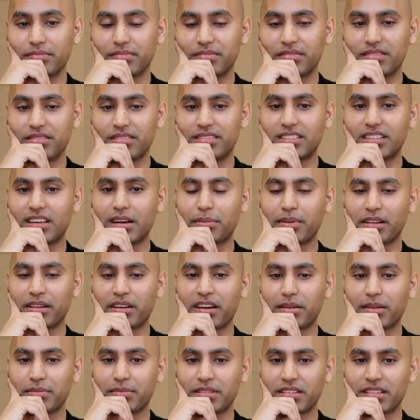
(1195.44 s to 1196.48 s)
several
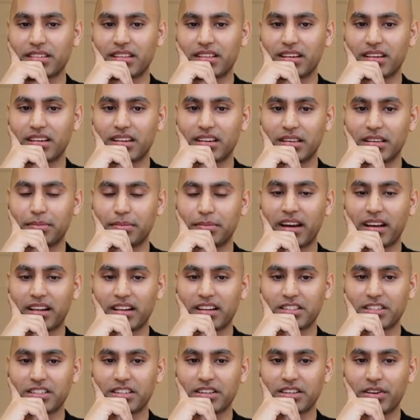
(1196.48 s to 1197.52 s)
camps in
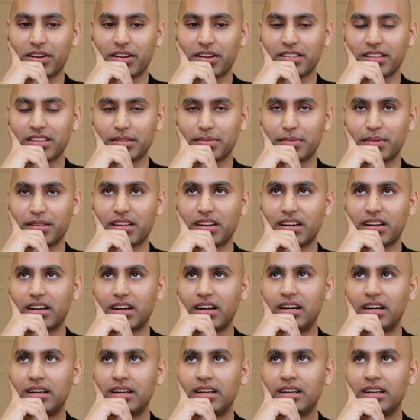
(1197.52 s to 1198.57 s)
Bangladesh and Cox's Bazar.
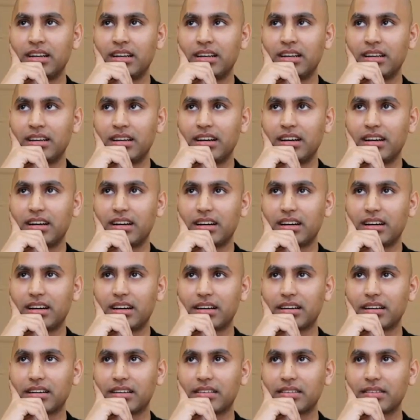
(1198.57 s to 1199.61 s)

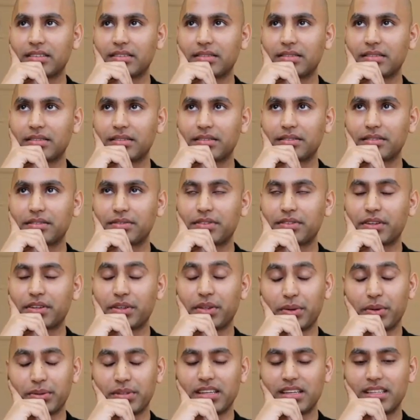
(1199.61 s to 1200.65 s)
For
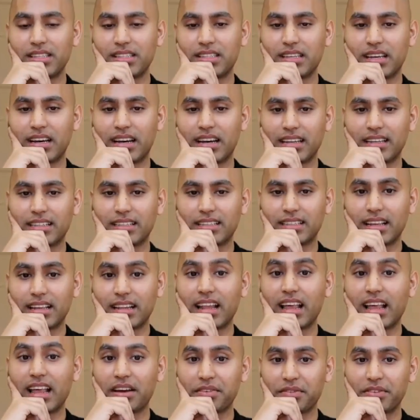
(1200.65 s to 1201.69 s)
those inside, the
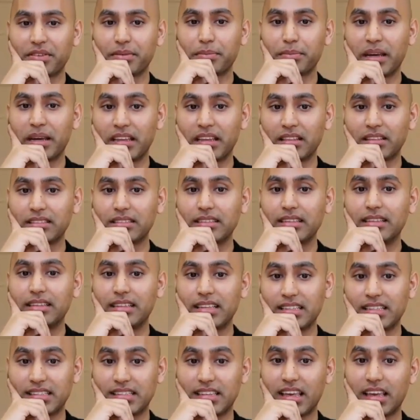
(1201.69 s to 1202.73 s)
life remains the
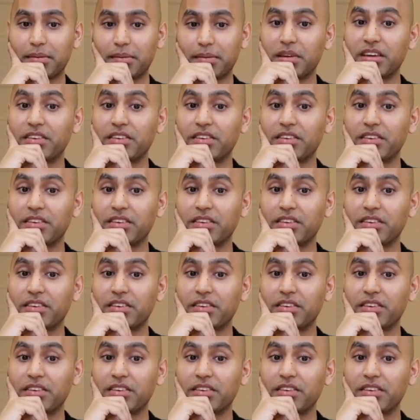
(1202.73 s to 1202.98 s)
same, if